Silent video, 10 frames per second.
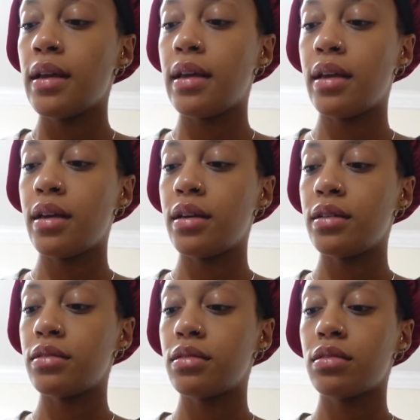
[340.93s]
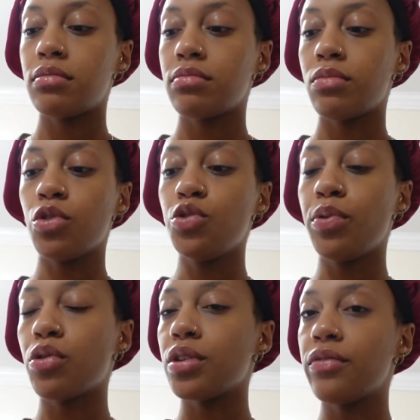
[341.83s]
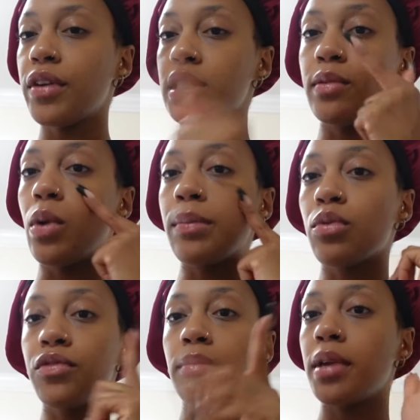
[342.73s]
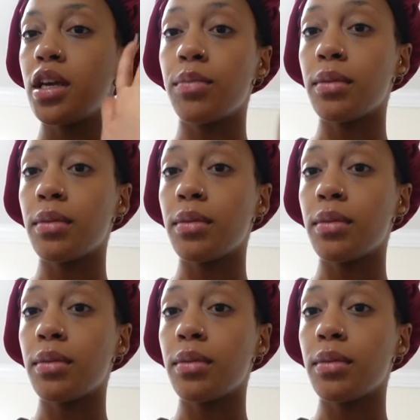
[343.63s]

And once you put on your face, you be wiping off your makeup.